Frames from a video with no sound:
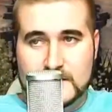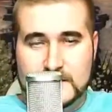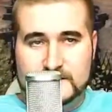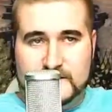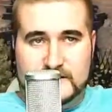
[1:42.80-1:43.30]

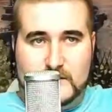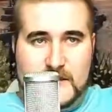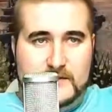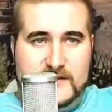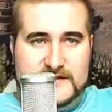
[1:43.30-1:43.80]
So the
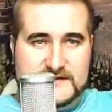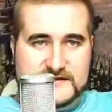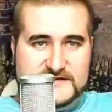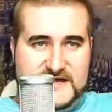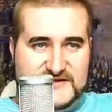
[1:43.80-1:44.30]
way we did
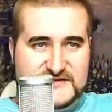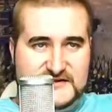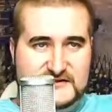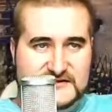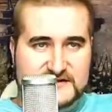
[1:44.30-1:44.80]
the testing
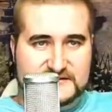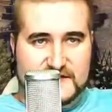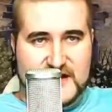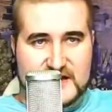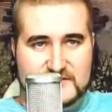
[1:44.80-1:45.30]
on this
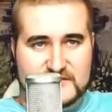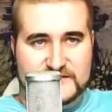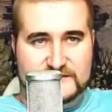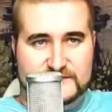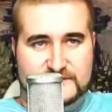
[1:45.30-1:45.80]
round
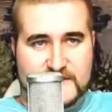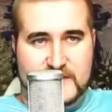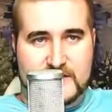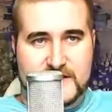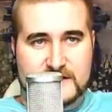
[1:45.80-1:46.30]
was
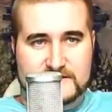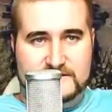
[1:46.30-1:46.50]
very,